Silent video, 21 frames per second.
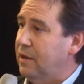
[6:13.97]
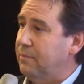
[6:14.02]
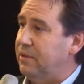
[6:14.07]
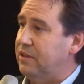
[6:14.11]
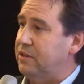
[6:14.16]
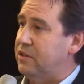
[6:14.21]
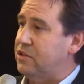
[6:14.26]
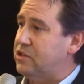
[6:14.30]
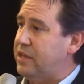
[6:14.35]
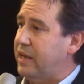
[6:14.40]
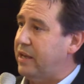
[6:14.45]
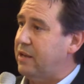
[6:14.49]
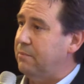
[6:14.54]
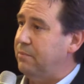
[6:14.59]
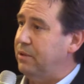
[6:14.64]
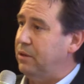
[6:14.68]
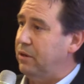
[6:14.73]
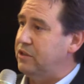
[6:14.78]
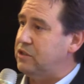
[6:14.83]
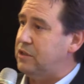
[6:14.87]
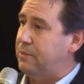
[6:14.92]
but the second
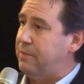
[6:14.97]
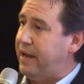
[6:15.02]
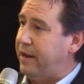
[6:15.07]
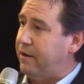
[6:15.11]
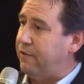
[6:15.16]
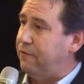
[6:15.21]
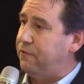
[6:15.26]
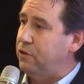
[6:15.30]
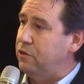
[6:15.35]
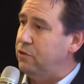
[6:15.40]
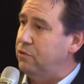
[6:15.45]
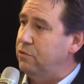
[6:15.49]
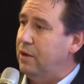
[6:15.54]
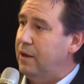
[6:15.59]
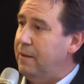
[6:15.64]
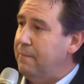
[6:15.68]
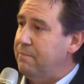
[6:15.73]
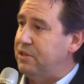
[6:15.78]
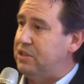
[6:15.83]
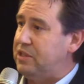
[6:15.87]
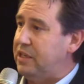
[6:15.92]
bill is about a few
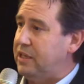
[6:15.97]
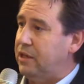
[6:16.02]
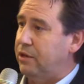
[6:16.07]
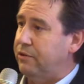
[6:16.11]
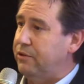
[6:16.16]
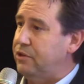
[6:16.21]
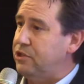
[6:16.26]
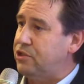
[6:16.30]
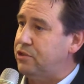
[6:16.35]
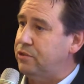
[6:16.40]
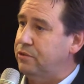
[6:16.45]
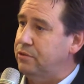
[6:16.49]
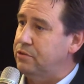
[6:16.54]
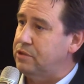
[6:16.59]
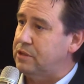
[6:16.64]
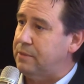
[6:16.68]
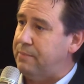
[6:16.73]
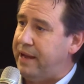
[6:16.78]
particular issues,